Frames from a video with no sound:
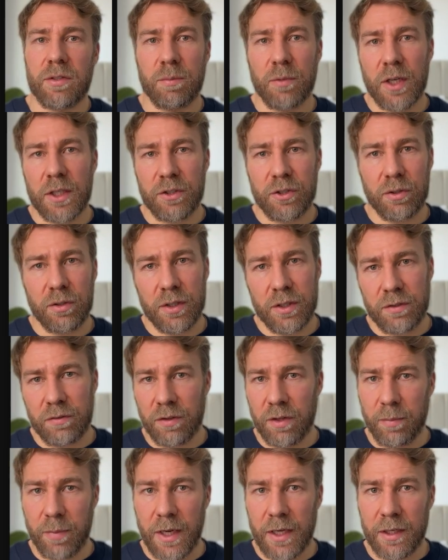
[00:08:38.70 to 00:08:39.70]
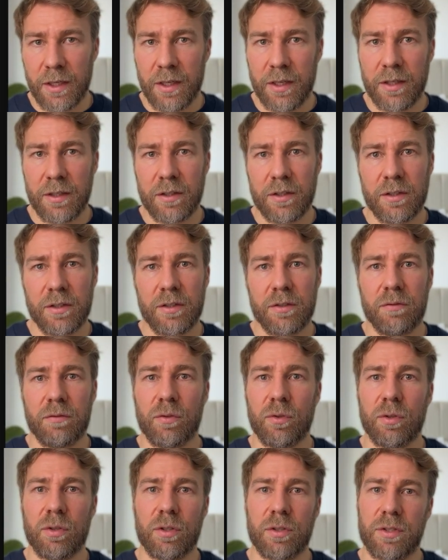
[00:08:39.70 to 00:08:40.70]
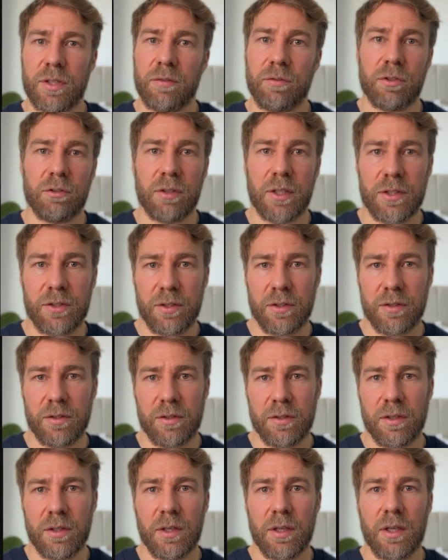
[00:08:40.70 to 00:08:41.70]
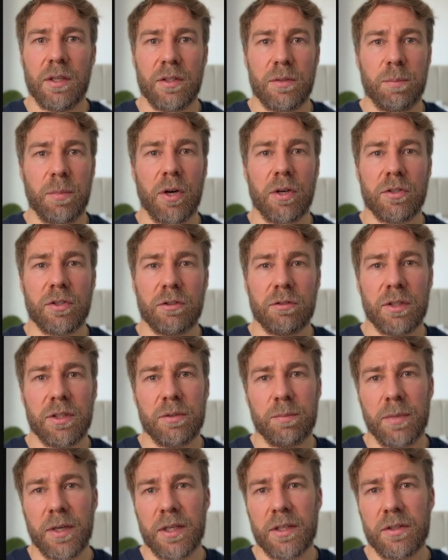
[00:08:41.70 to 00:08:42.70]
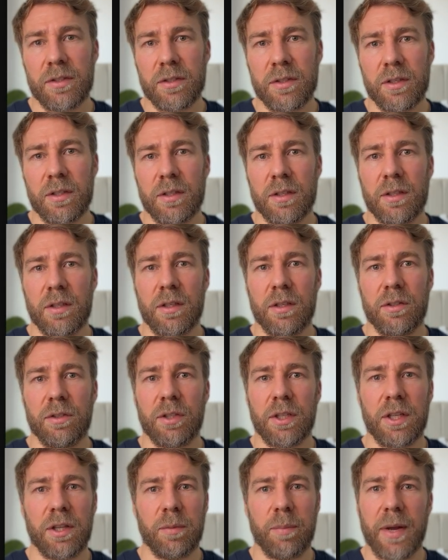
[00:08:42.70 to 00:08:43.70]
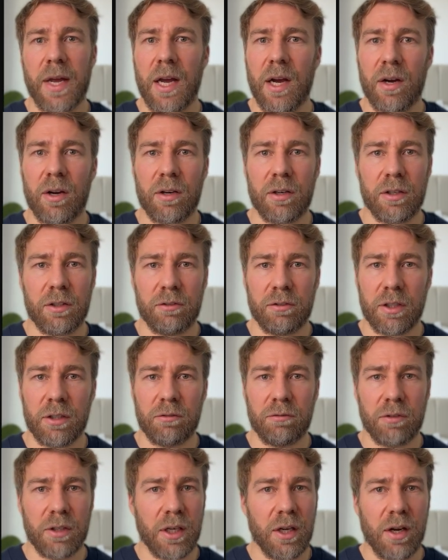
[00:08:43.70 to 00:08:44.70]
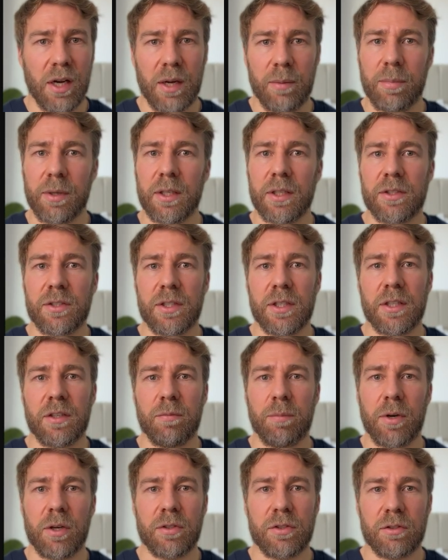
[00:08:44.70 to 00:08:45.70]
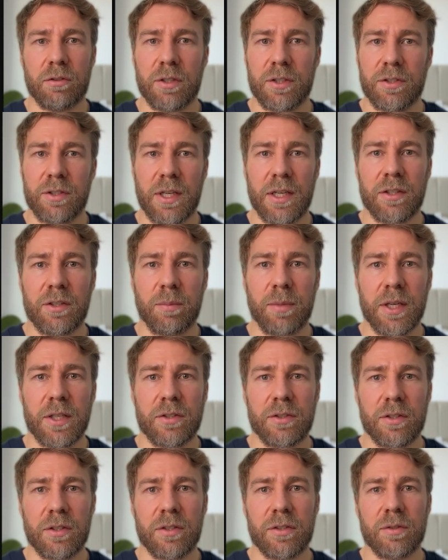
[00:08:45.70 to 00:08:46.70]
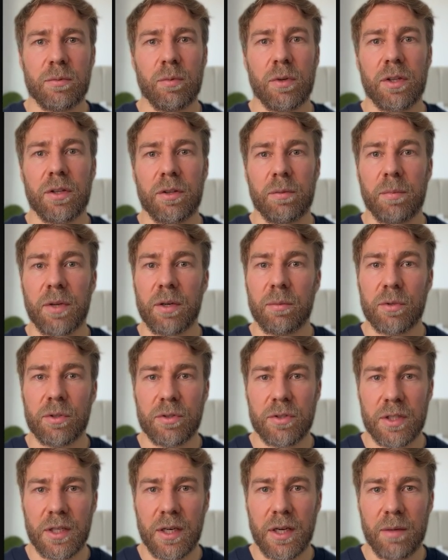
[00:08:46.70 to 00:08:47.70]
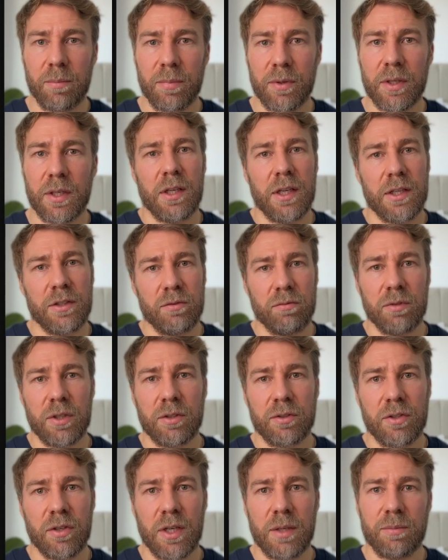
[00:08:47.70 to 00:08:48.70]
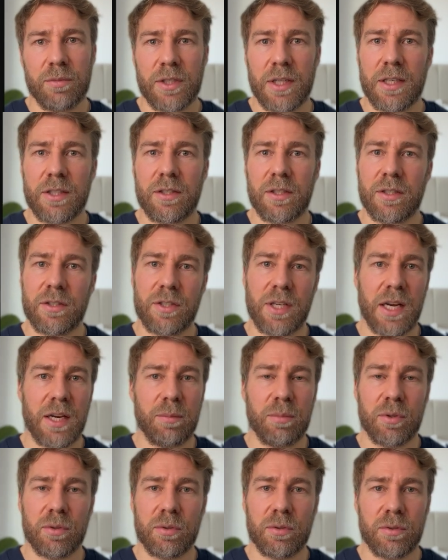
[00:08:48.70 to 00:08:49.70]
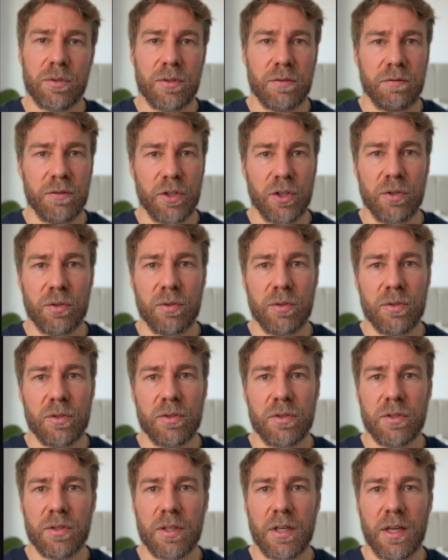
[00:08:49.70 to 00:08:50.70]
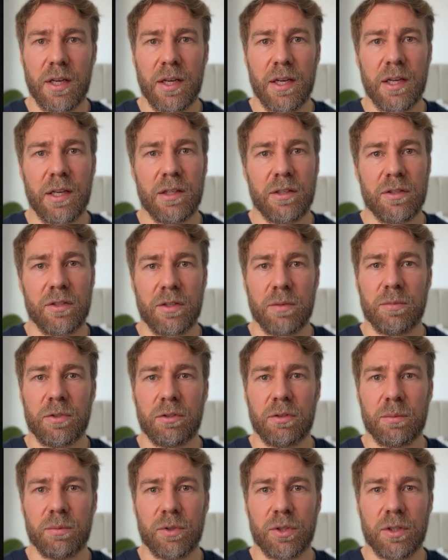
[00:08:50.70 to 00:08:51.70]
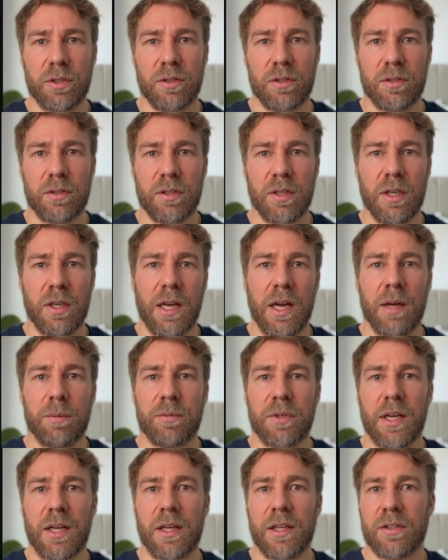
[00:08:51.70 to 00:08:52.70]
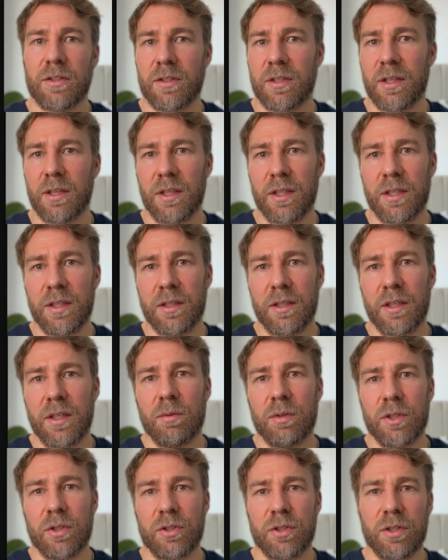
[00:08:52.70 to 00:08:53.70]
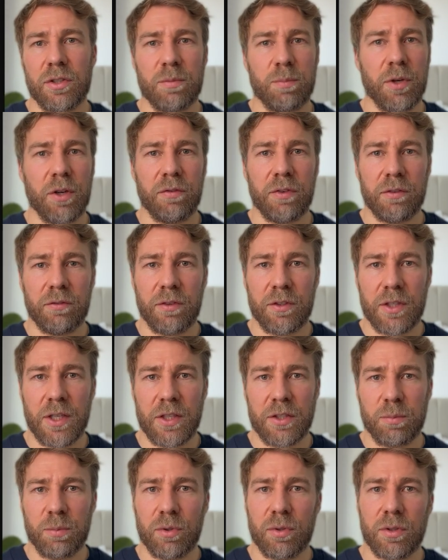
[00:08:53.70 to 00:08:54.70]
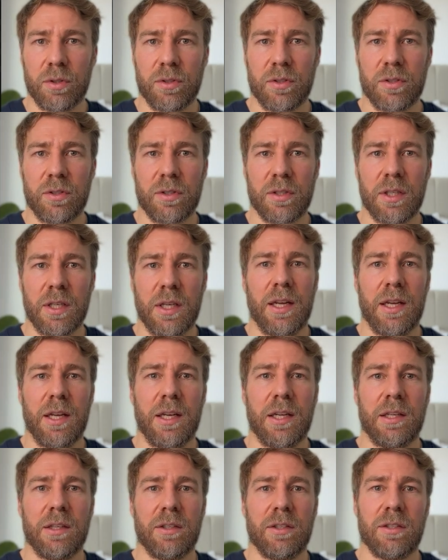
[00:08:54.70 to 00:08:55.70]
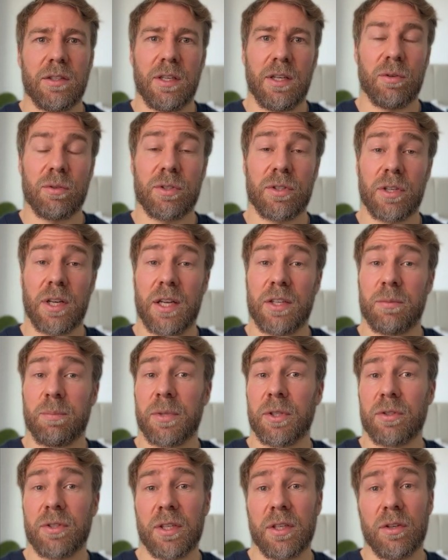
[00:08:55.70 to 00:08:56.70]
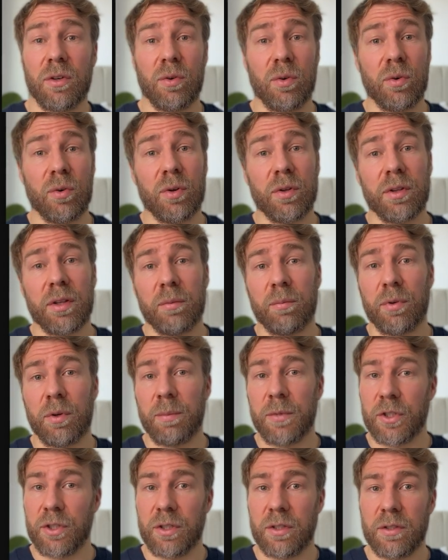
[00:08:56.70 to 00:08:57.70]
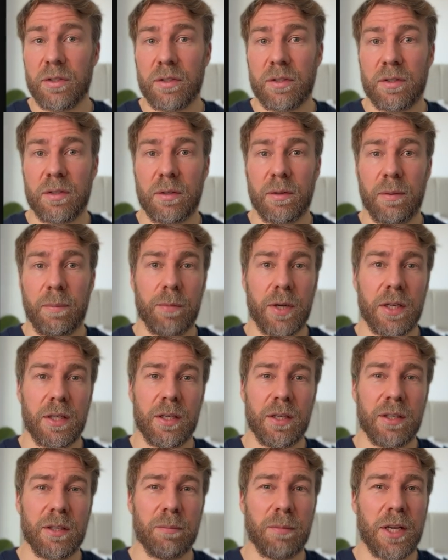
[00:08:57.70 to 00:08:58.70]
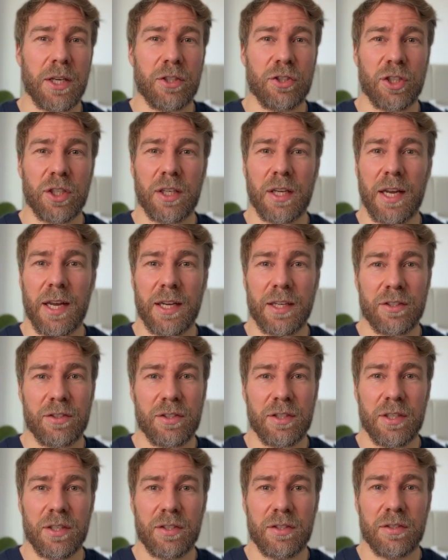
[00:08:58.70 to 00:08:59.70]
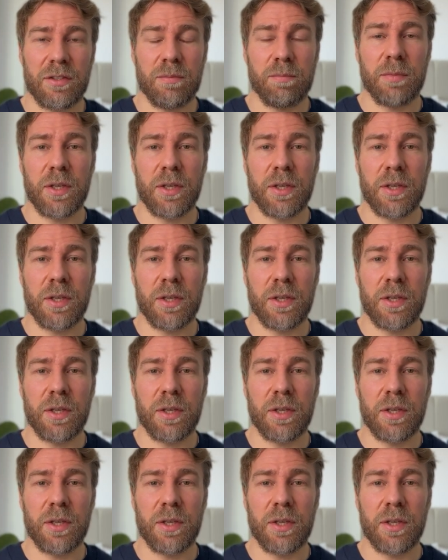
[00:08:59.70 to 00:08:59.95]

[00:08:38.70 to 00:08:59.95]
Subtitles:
is my choice for the backend for several reasons. It's Postgres-based. You get the power and reliability of Postgres databases with minimal setup. It has real-time data tables, views, and subscriptions that update instantly, which is perfect for dashboards, and also has built-in auth and permissions, making managing access